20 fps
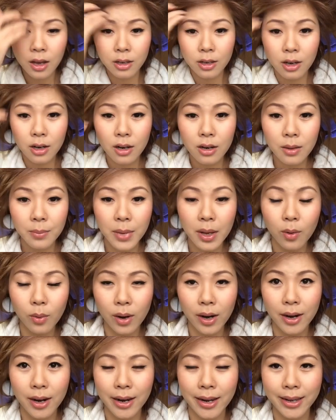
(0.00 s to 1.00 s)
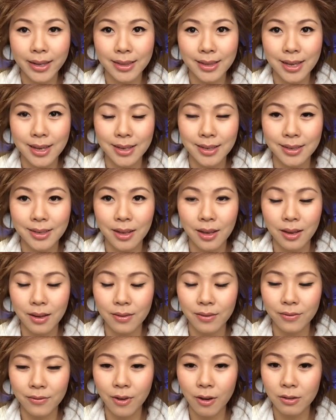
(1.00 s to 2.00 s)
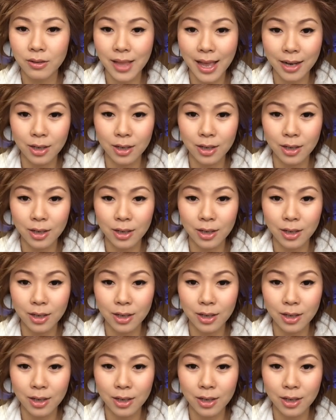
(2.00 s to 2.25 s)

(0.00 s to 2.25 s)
you're going to be wearing this false